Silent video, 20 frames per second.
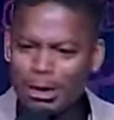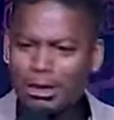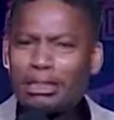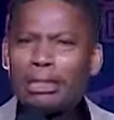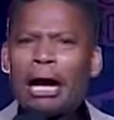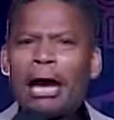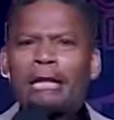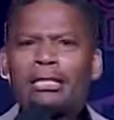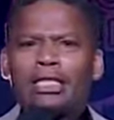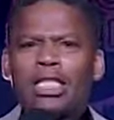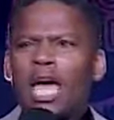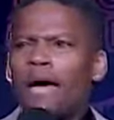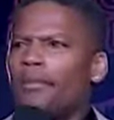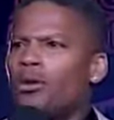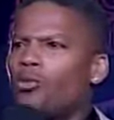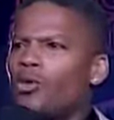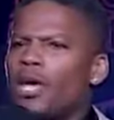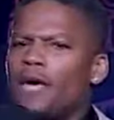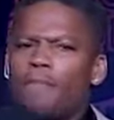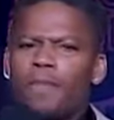Look,
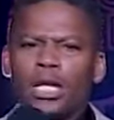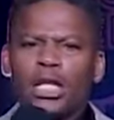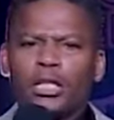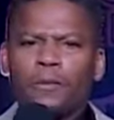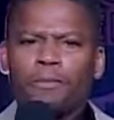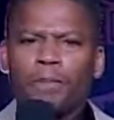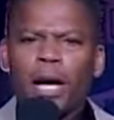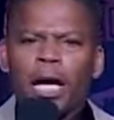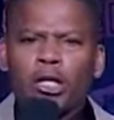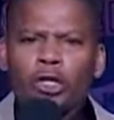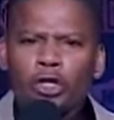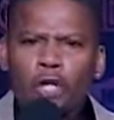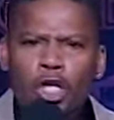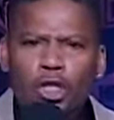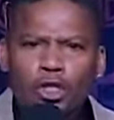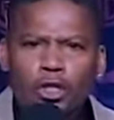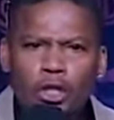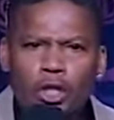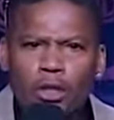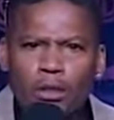goddamn it, we have been as
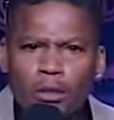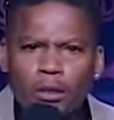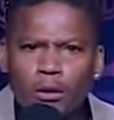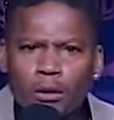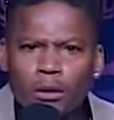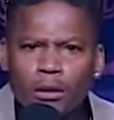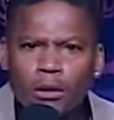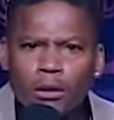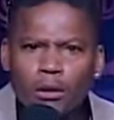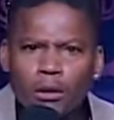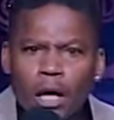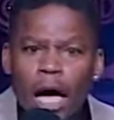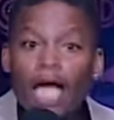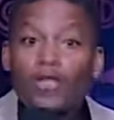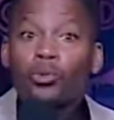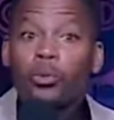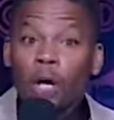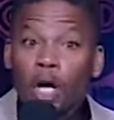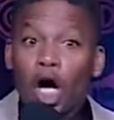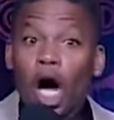patient
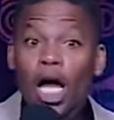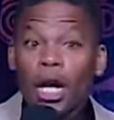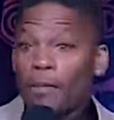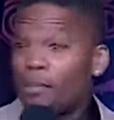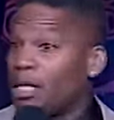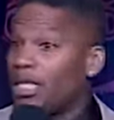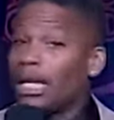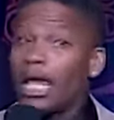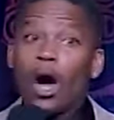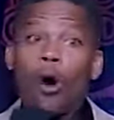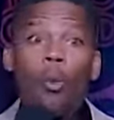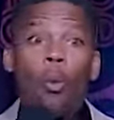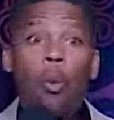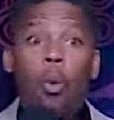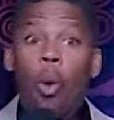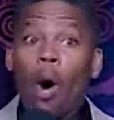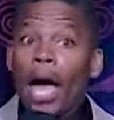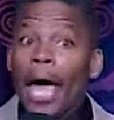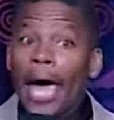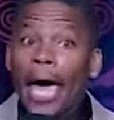as we're gonna be now.
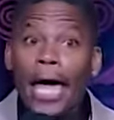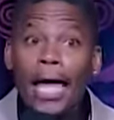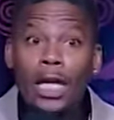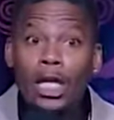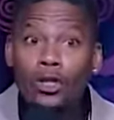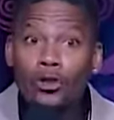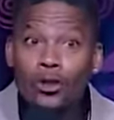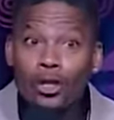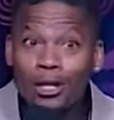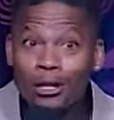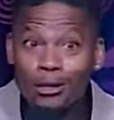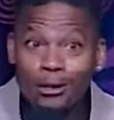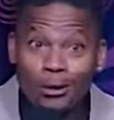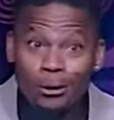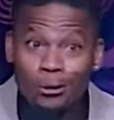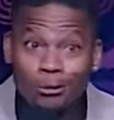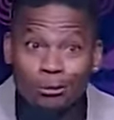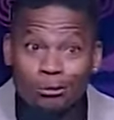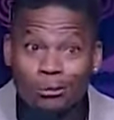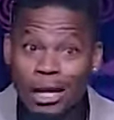When
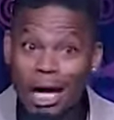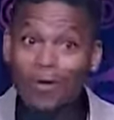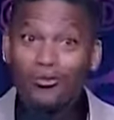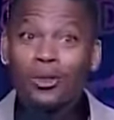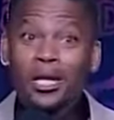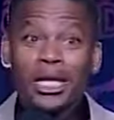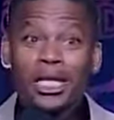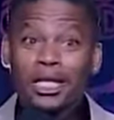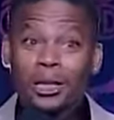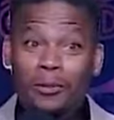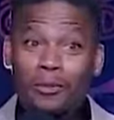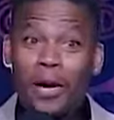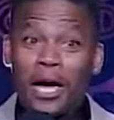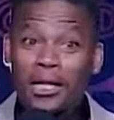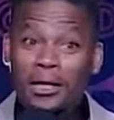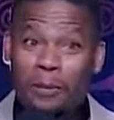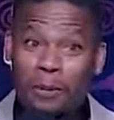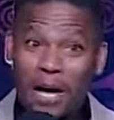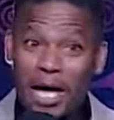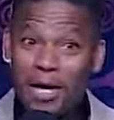can we
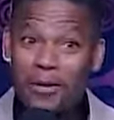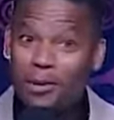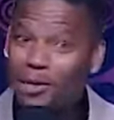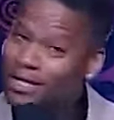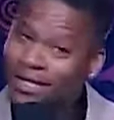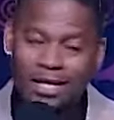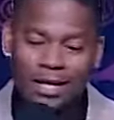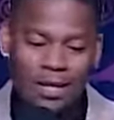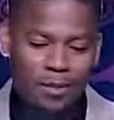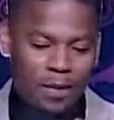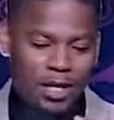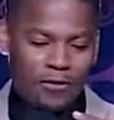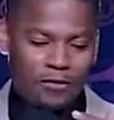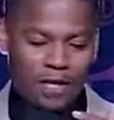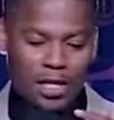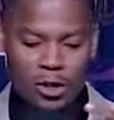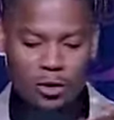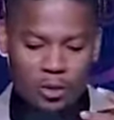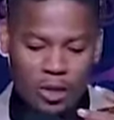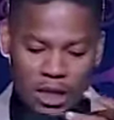expect payment?
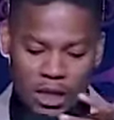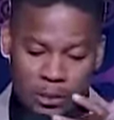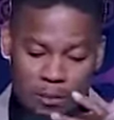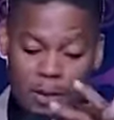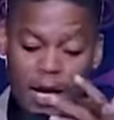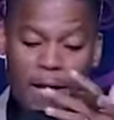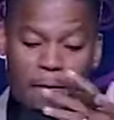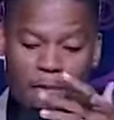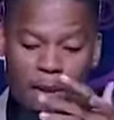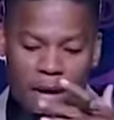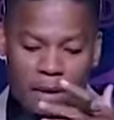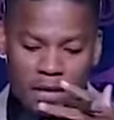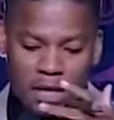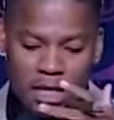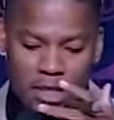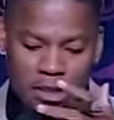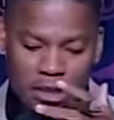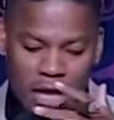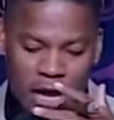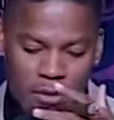Motherfucker, you can expect
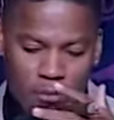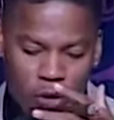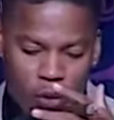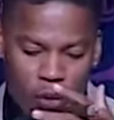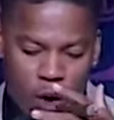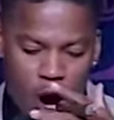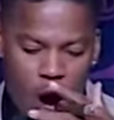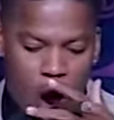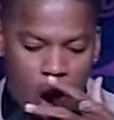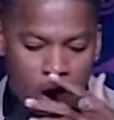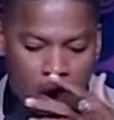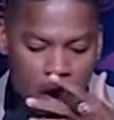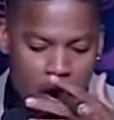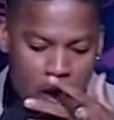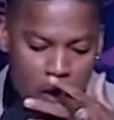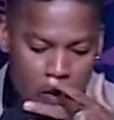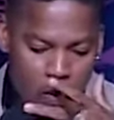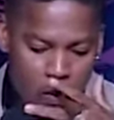payment anytime you want.